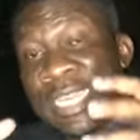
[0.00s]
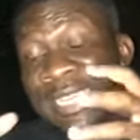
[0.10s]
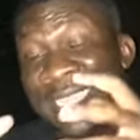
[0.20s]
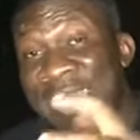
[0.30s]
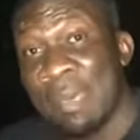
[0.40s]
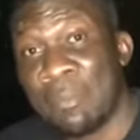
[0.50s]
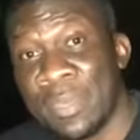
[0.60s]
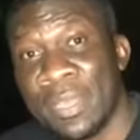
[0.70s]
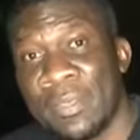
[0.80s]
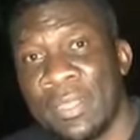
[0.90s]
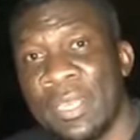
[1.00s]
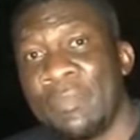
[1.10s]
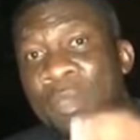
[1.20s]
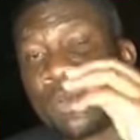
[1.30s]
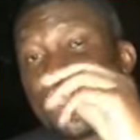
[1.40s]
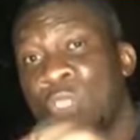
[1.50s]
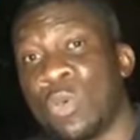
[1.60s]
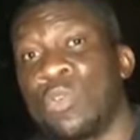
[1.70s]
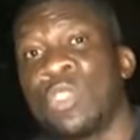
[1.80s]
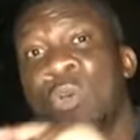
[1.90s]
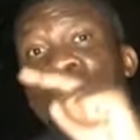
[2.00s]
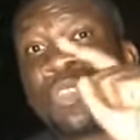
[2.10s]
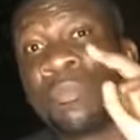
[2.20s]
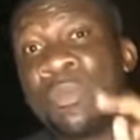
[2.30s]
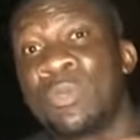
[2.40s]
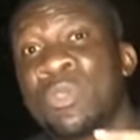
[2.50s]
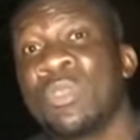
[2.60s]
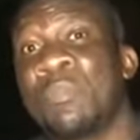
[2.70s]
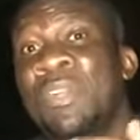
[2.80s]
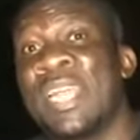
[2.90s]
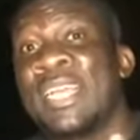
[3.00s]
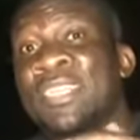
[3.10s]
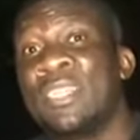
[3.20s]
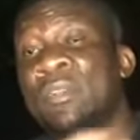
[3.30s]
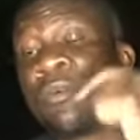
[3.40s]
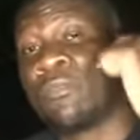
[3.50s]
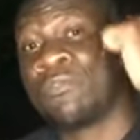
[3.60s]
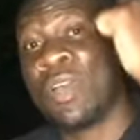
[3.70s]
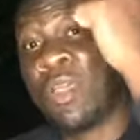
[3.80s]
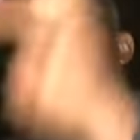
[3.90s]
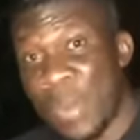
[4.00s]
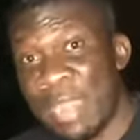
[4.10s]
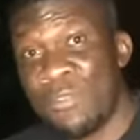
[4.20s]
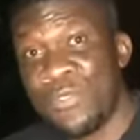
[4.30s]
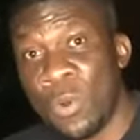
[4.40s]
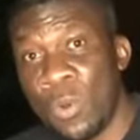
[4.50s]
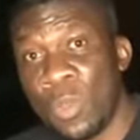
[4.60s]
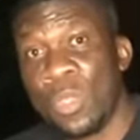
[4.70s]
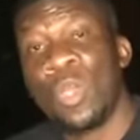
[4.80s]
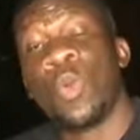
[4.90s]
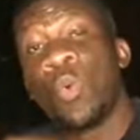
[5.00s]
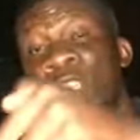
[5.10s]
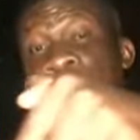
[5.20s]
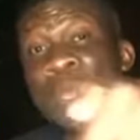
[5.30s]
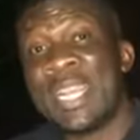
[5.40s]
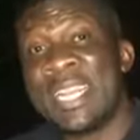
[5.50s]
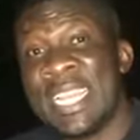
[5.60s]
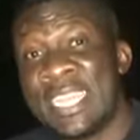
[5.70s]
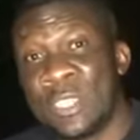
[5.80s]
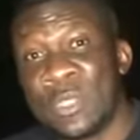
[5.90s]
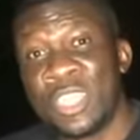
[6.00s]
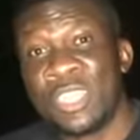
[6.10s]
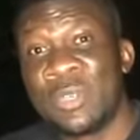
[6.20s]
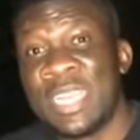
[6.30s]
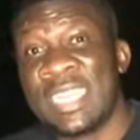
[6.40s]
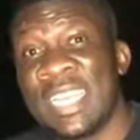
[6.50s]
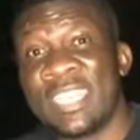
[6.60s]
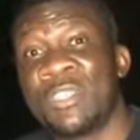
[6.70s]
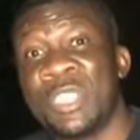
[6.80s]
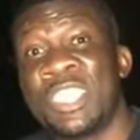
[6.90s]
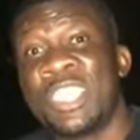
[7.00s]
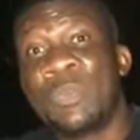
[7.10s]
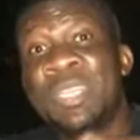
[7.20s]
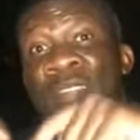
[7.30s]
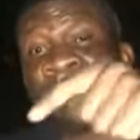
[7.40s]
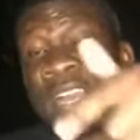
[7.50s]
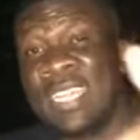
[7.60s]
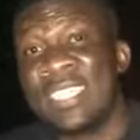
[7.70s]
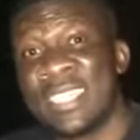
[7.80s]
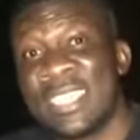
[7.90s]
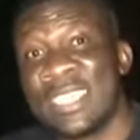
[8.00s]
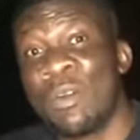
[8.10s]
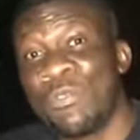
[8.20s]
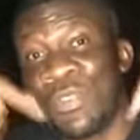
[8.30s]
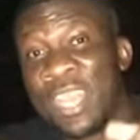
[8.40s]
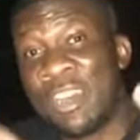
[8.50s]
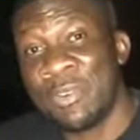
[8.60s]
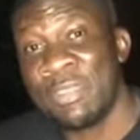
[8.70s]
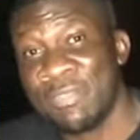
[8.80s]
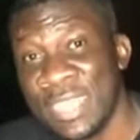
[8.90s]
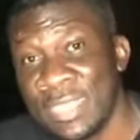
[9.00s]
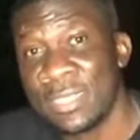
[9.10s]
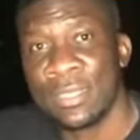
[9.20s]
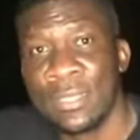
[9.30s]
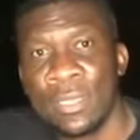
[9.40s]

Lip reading: in Zambia, because those contribute to the production of rainfall, which we need to generate electricity when it finds itself in our rivers.